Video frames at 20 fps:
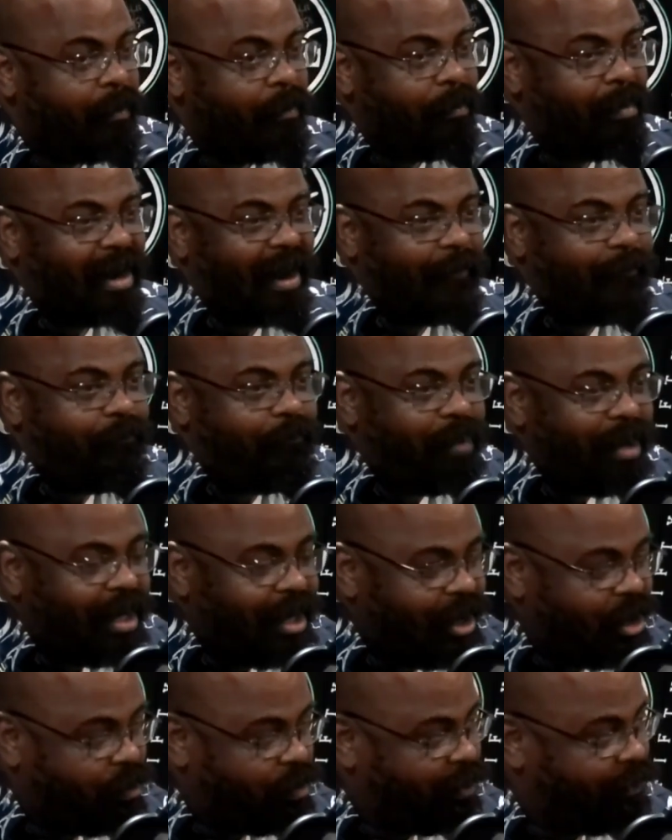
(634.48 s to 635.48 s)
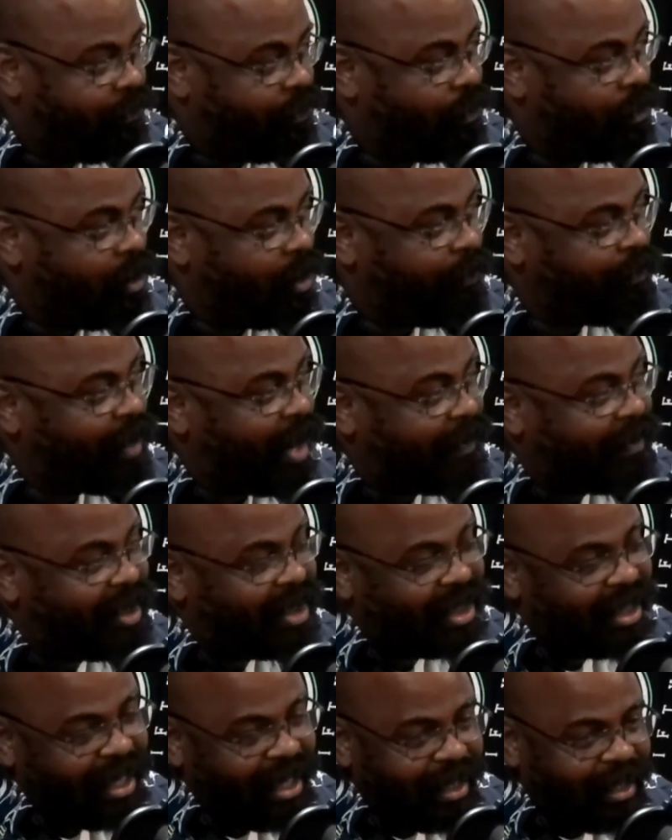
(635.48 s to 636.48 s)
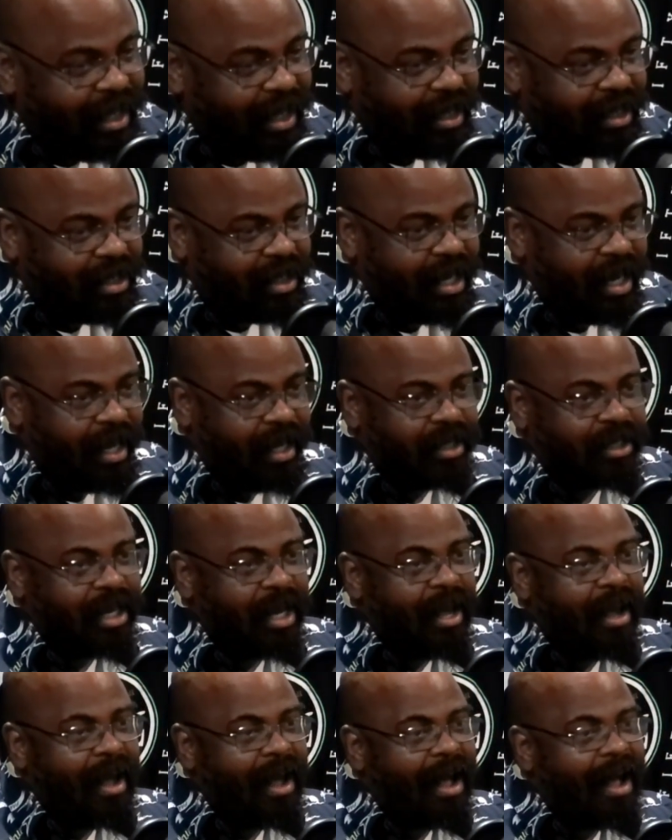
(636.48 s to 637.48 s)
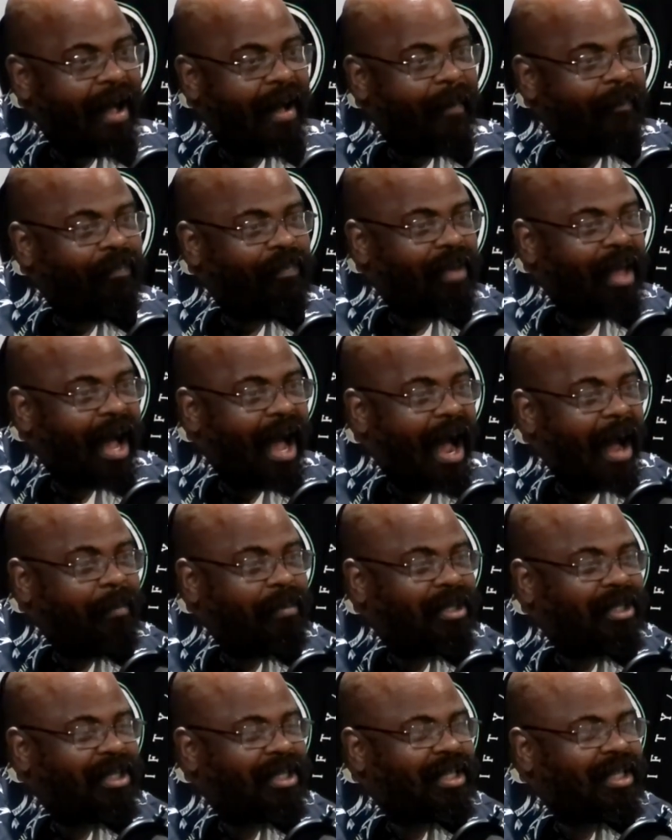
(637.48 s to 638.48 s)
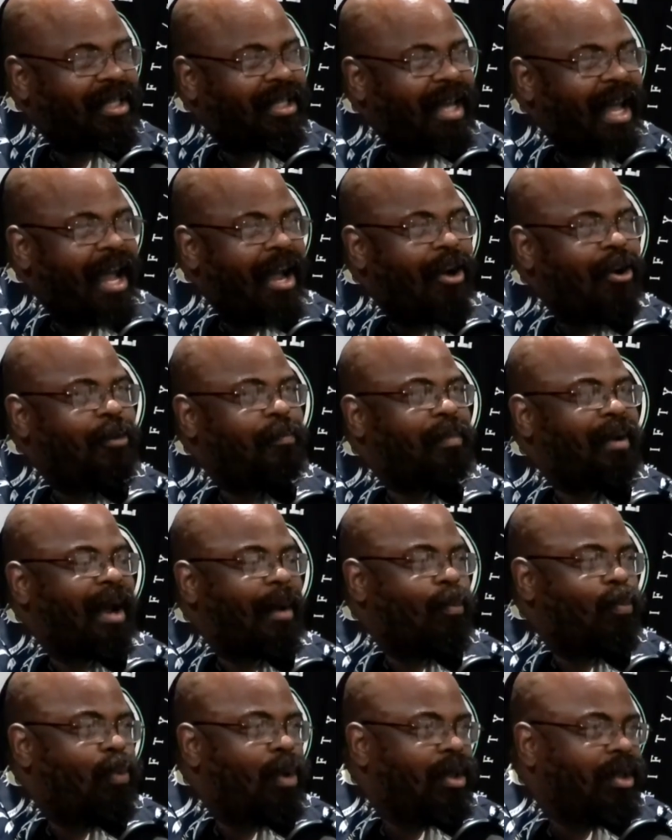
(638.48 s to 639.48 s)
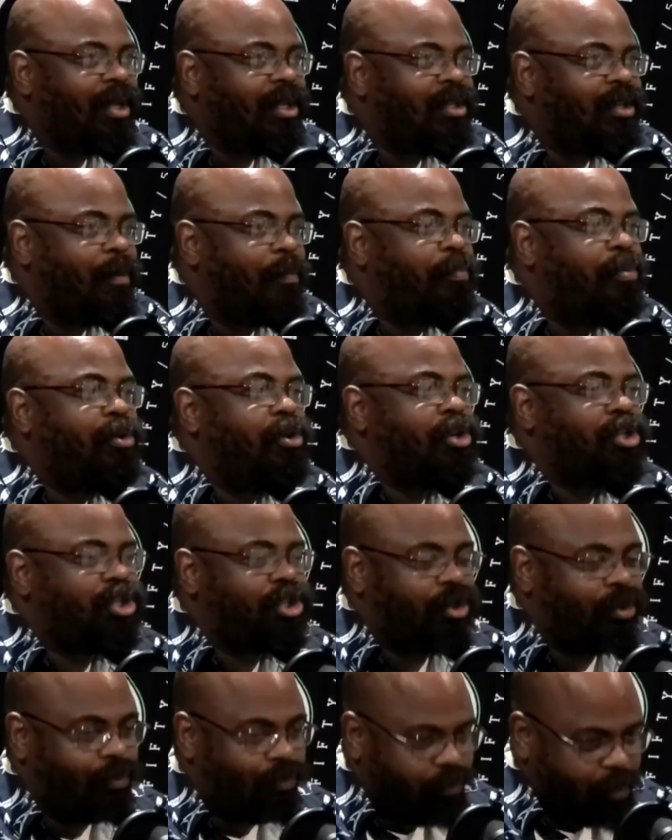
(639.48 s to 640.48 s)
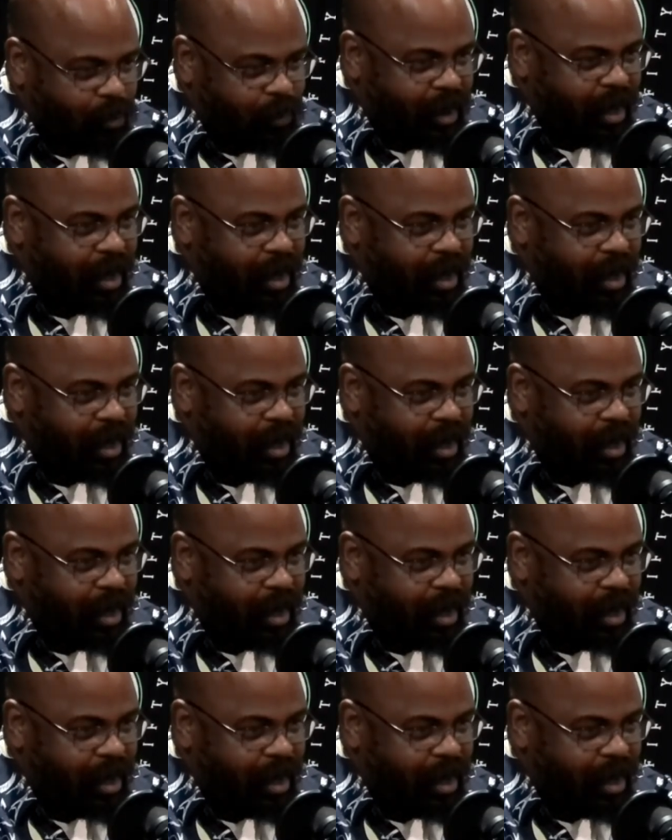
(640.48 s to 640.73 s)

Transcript: But I've been here before. I've seen these things. I'm scared, but I'm willing to push through